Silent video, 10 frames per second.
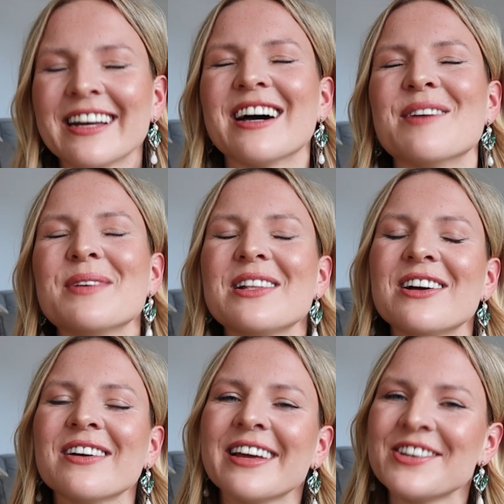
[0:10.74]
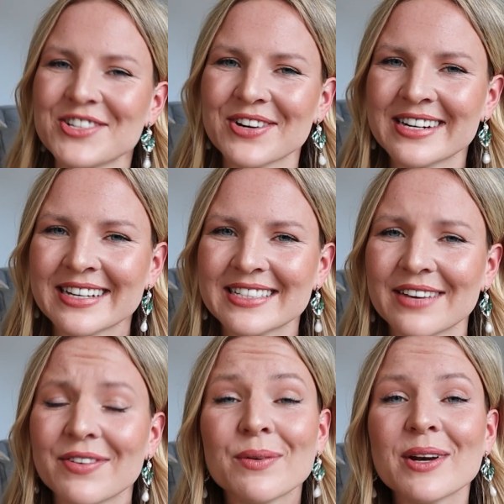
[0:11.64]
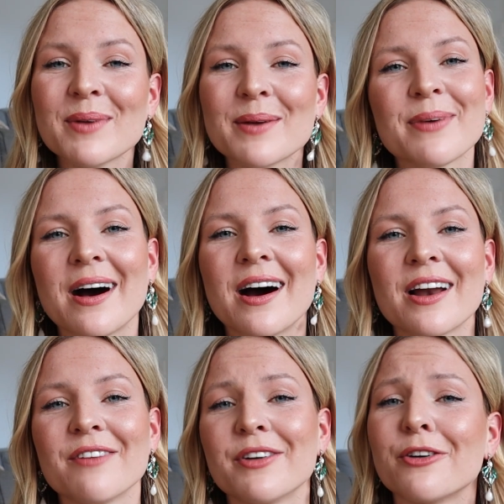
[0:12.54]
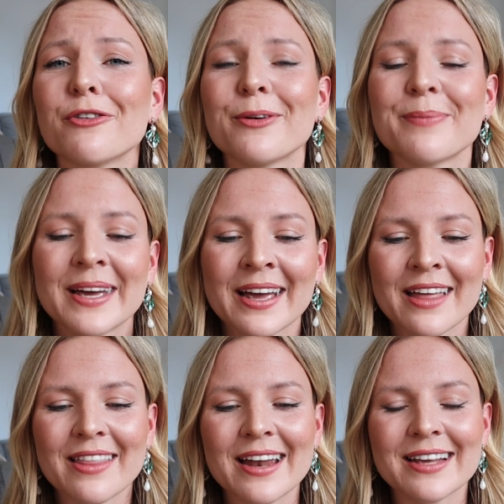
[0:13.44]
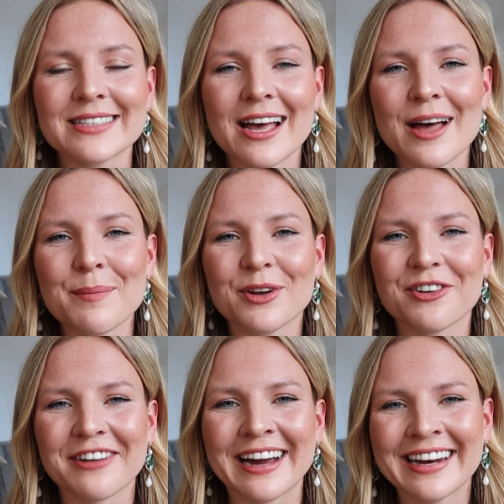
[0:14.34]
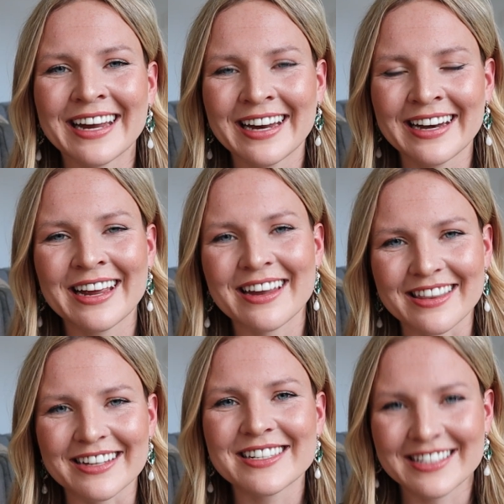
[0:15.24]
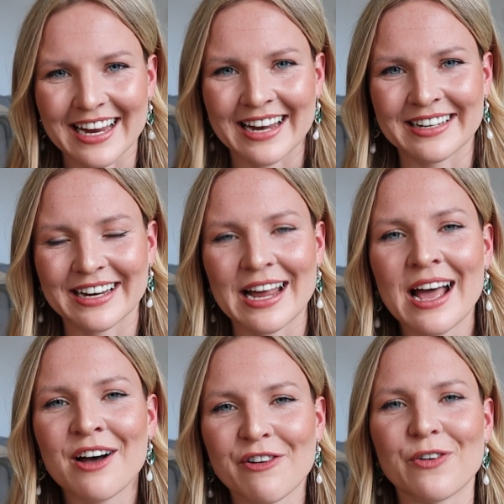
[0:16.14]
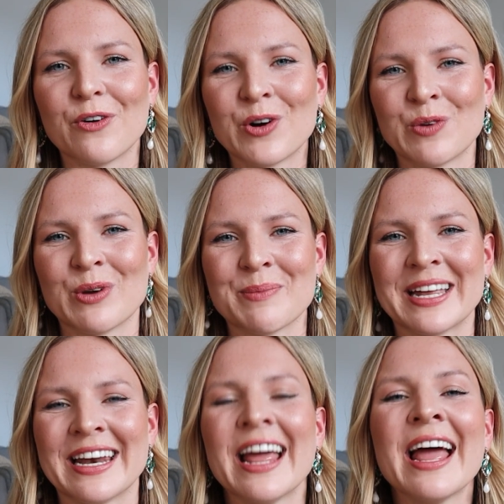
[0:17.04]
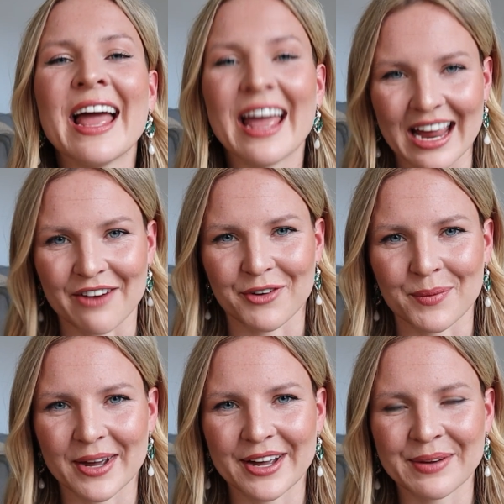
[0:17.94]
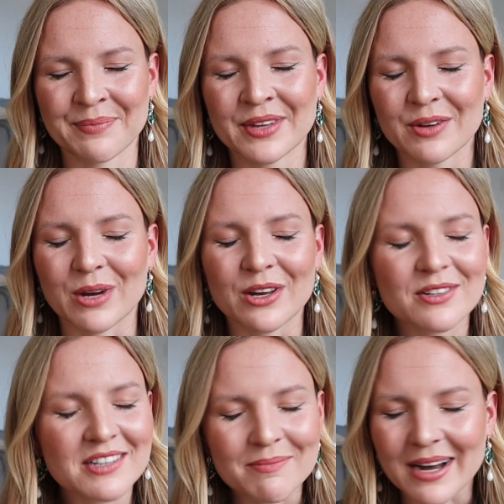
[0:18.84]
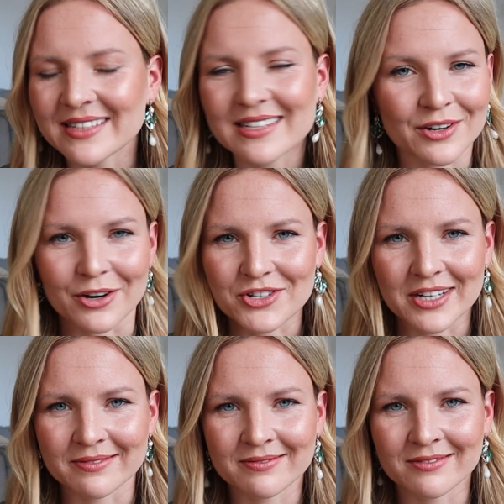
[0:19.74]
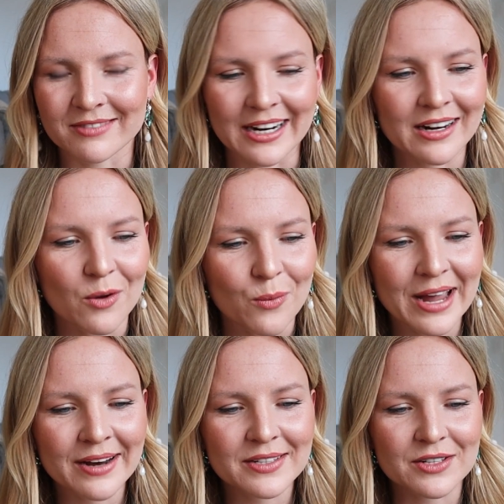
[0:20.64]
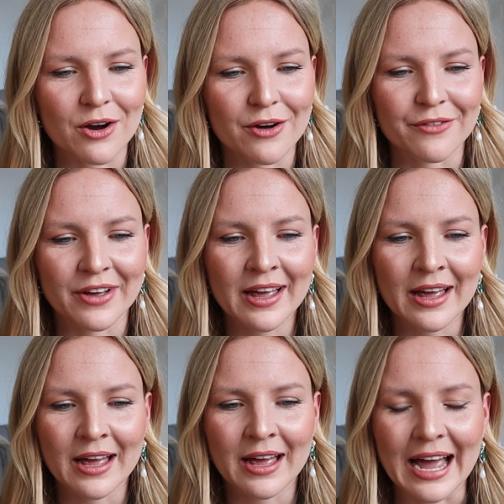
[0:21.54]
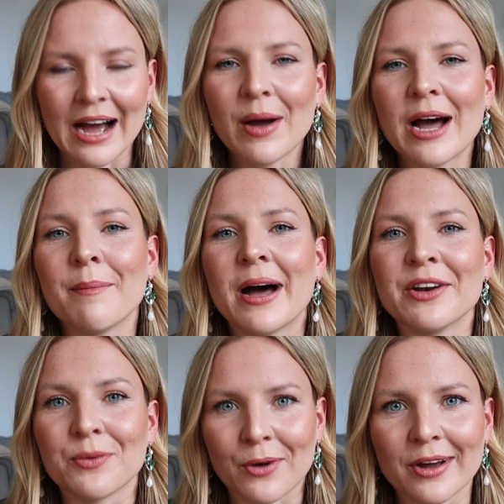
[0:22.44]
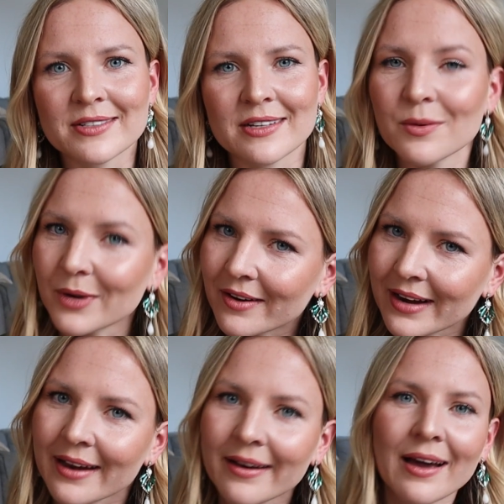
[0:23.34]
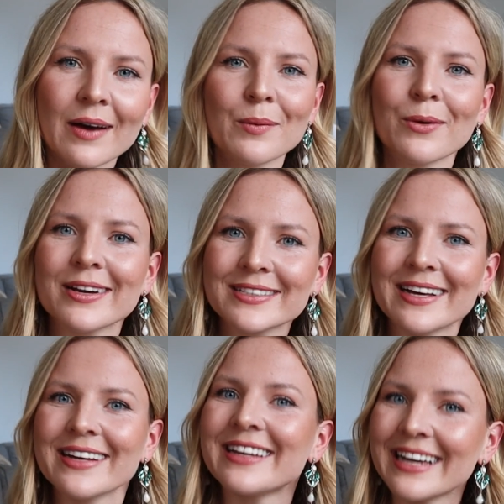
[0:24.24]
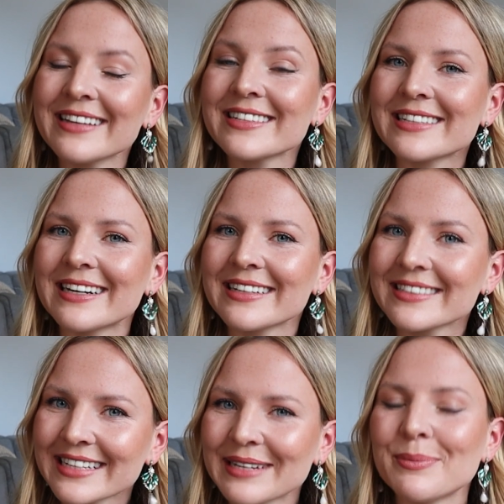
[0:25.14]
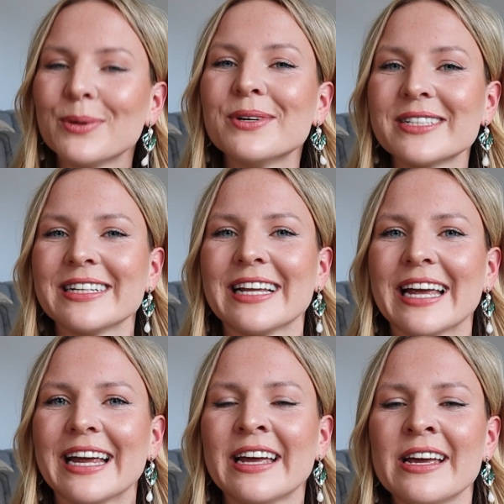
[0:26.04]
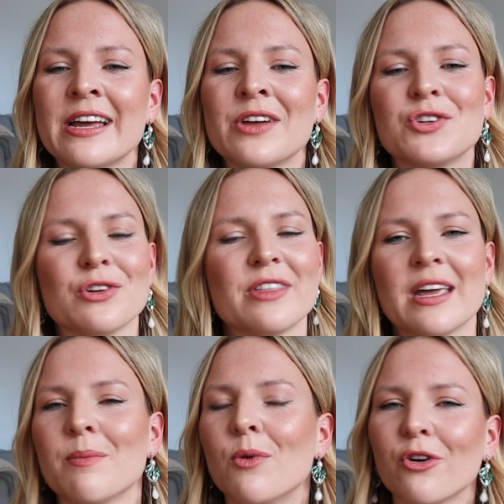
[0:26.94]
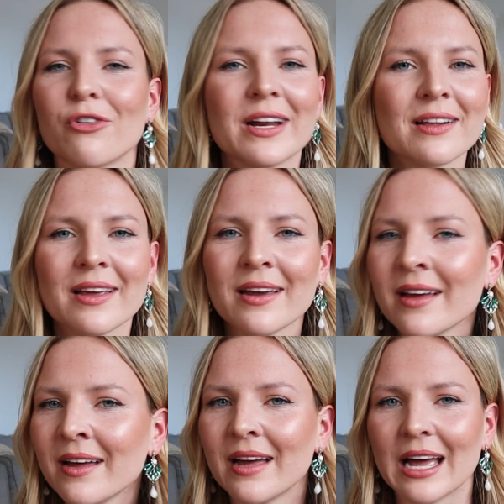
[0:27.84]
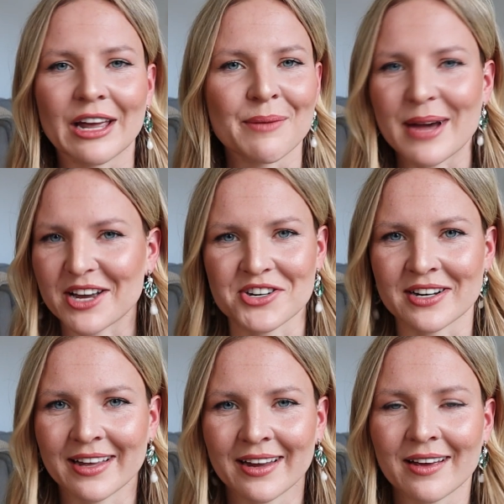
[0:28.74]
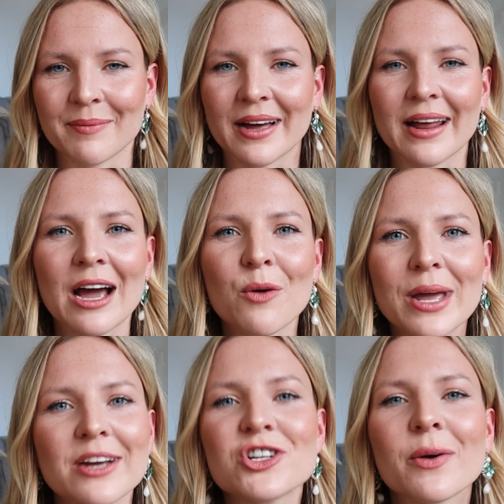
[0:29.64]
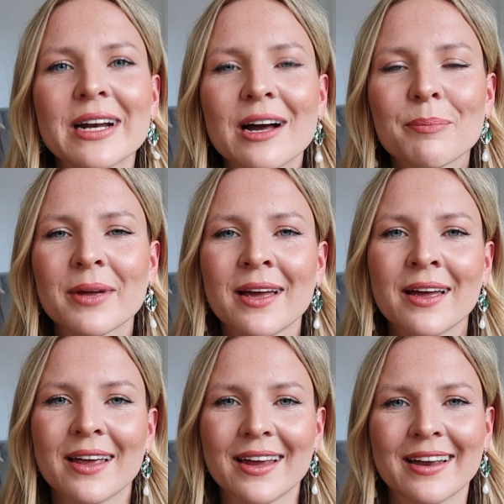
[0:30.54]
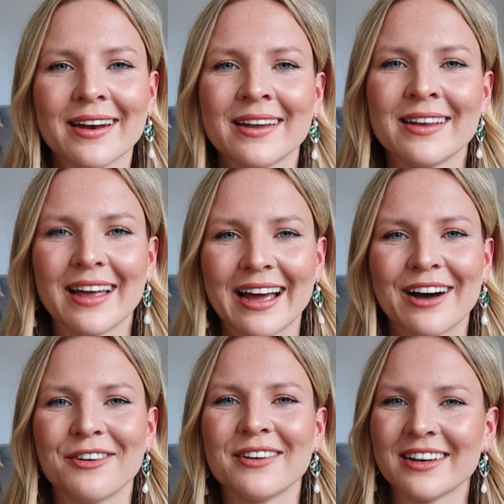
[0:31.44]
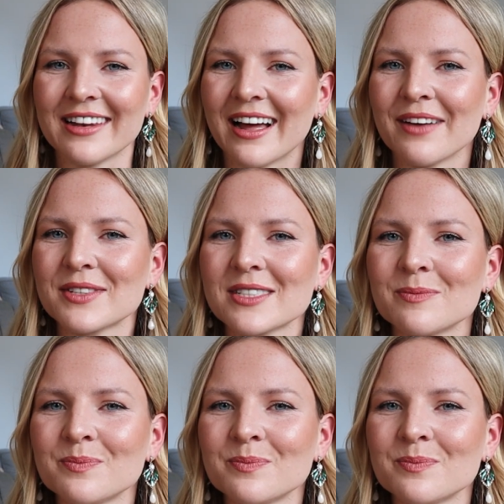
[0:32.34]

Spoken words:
Come along and join us if you want to be a part of a group that is upgrading the standard for women everywhere. We're using mindset coaching, right? Awareness of how our mind works in the world and how it works against us, importantly, to think more critically and compassionately about how we are showing up in our lives.